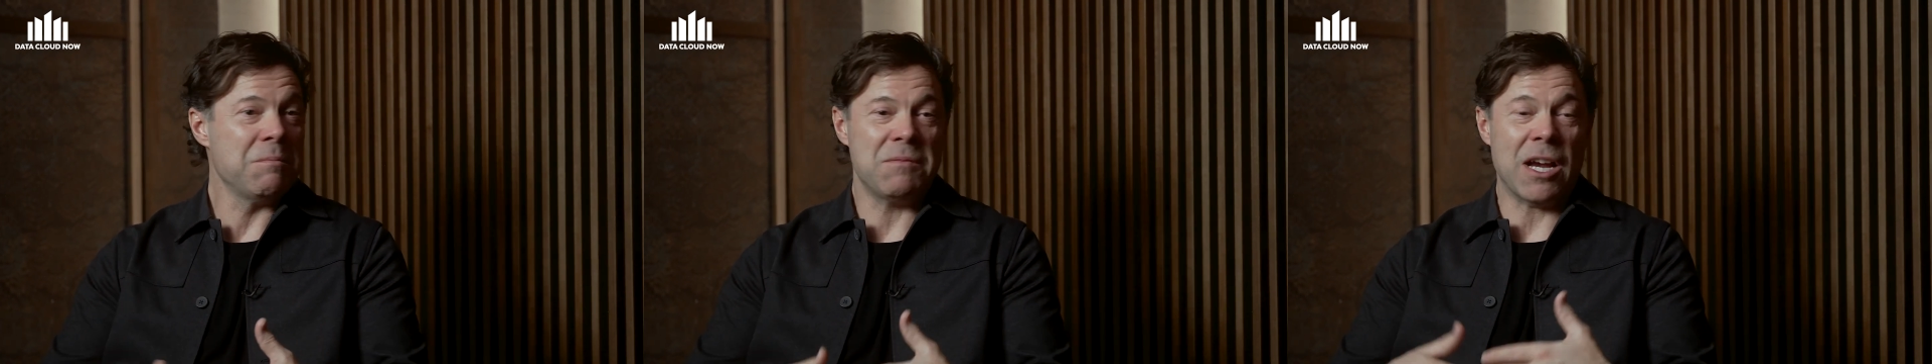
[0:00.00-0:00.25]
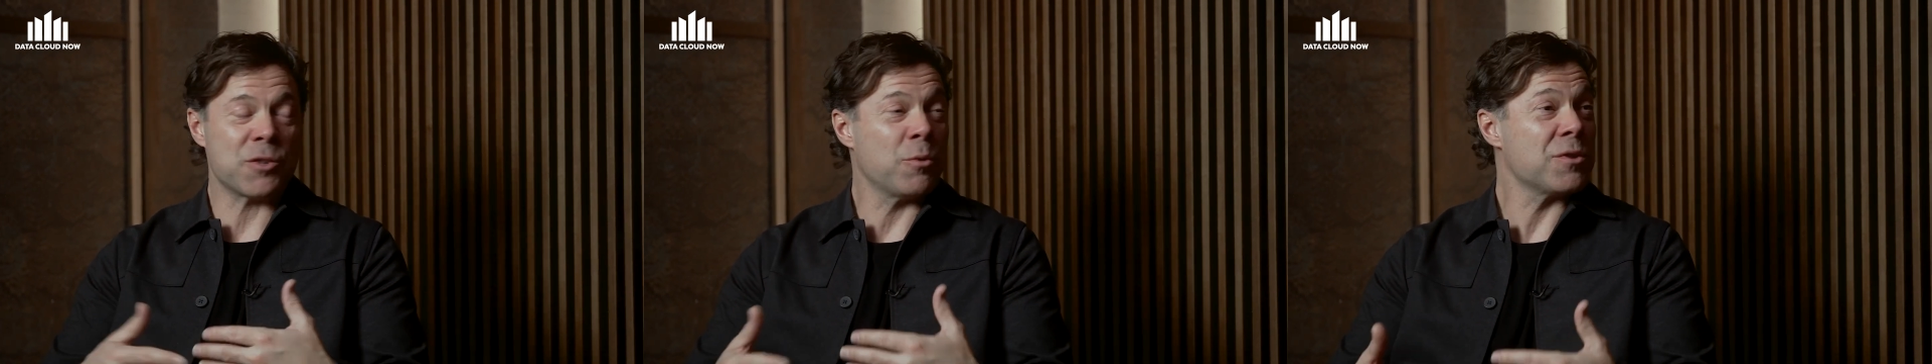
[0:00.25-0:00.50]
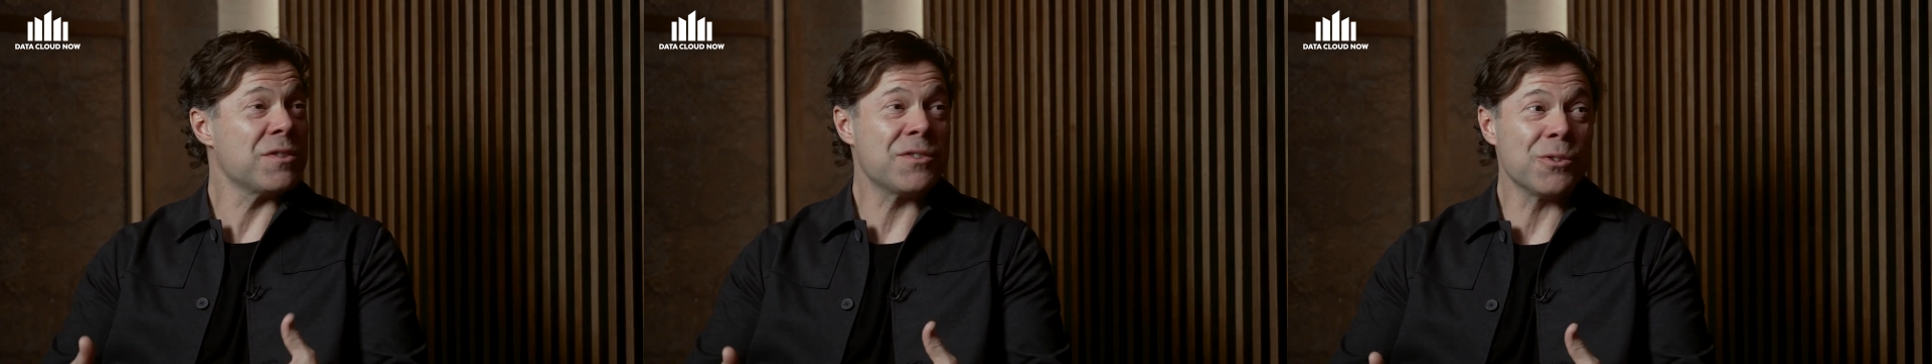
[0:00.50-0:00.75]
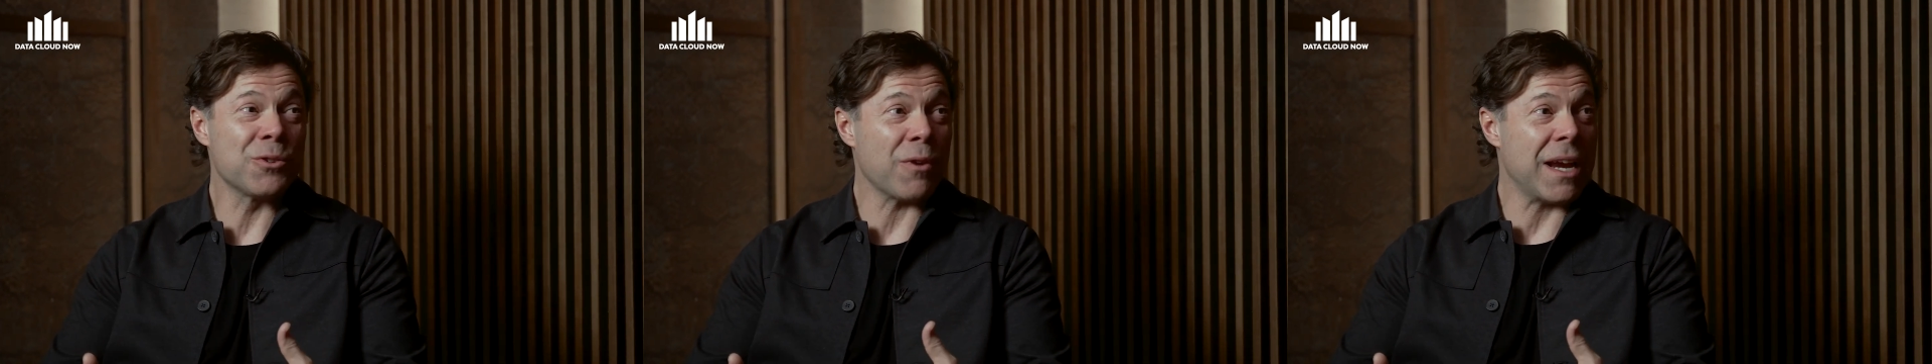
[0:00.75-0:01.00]
Dashboards are
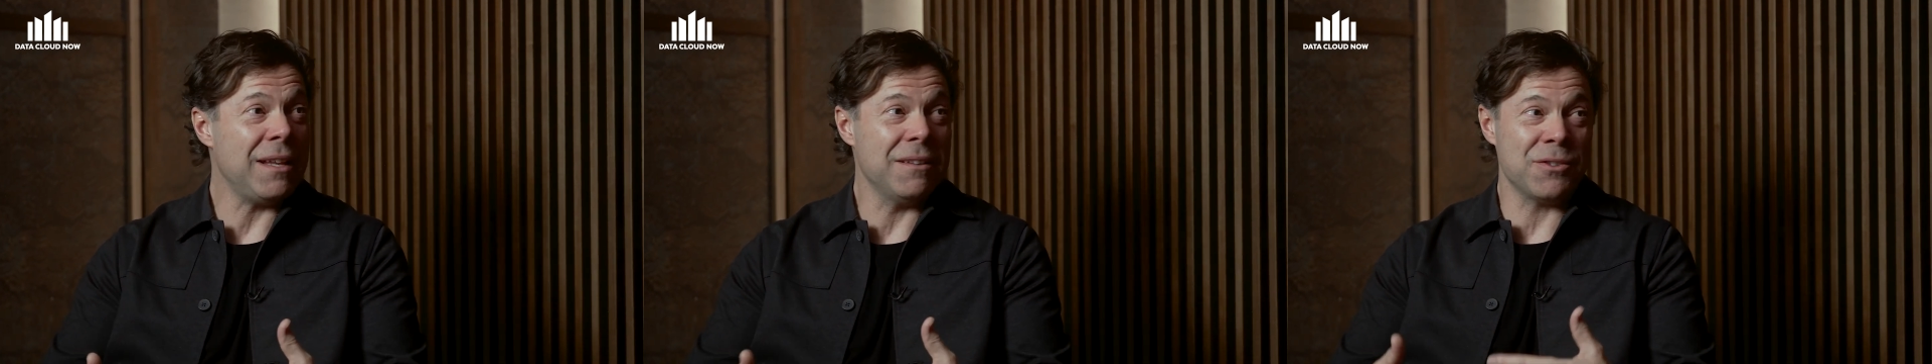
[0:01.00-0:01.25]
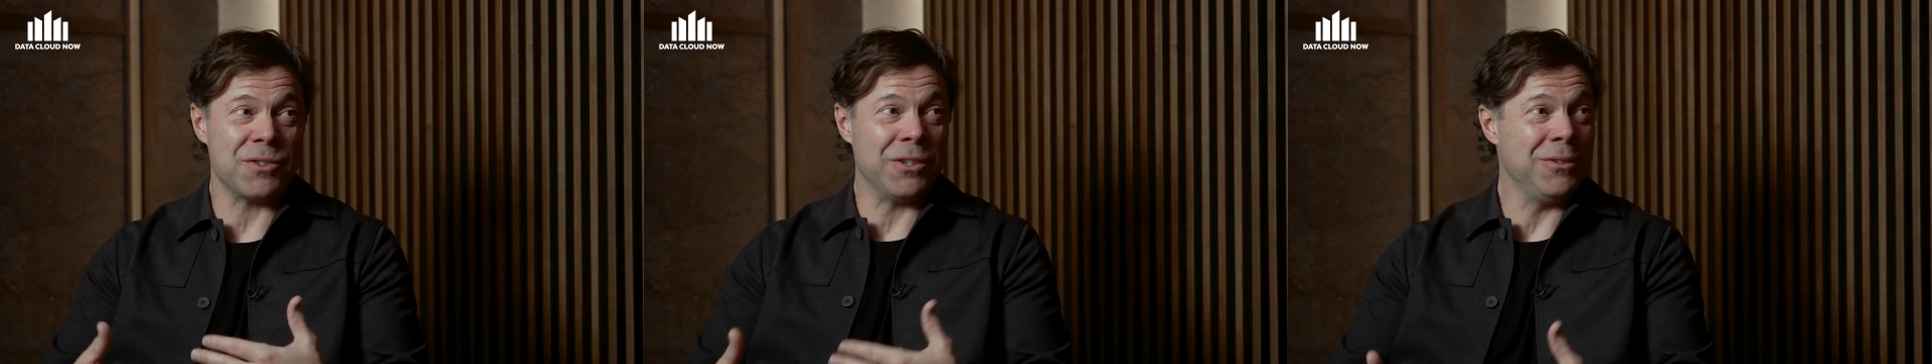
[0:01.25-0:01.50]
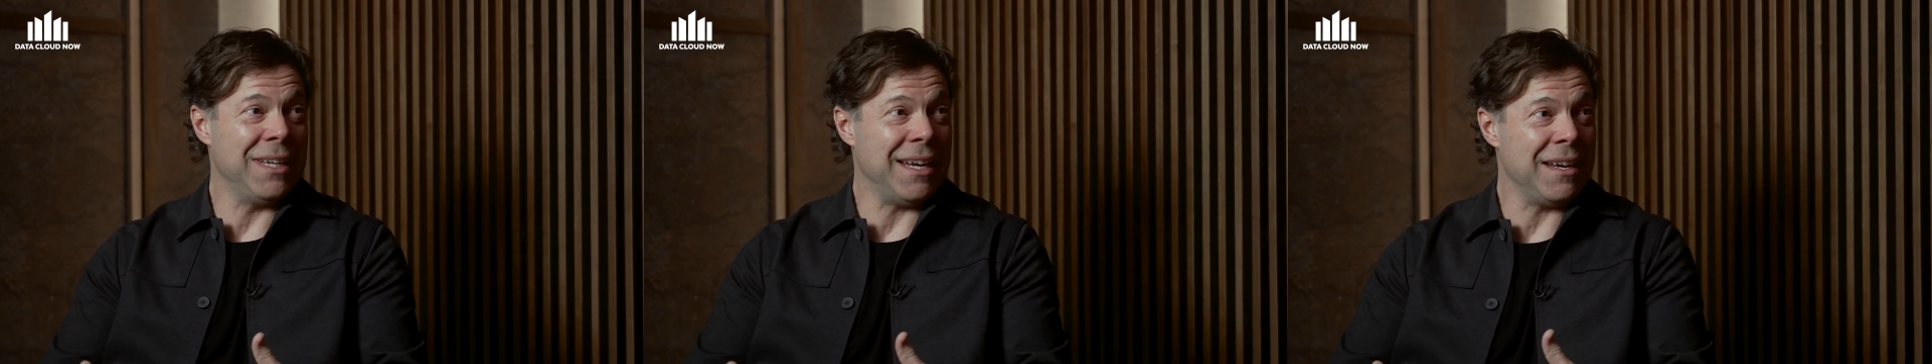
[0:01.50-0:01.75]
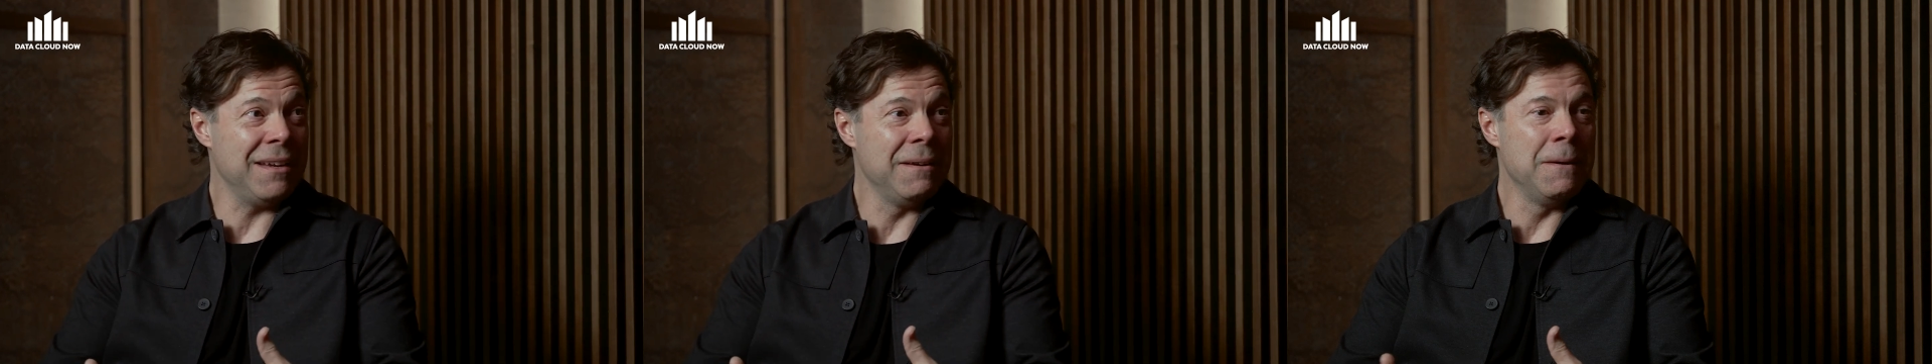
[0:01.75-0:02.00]
still great, they're still
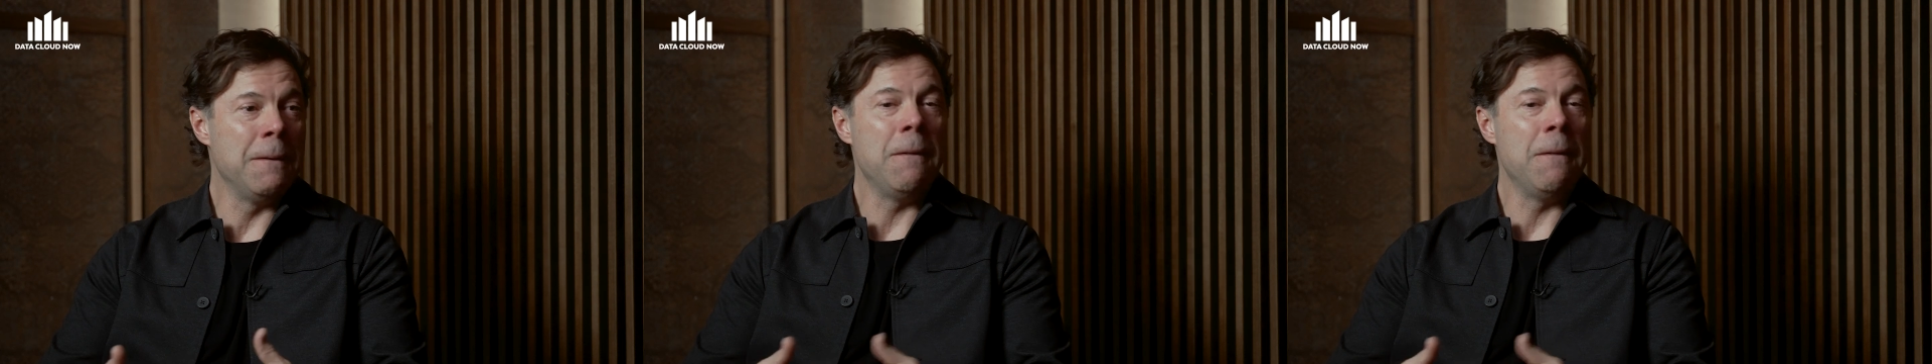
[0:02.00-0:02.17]
needed,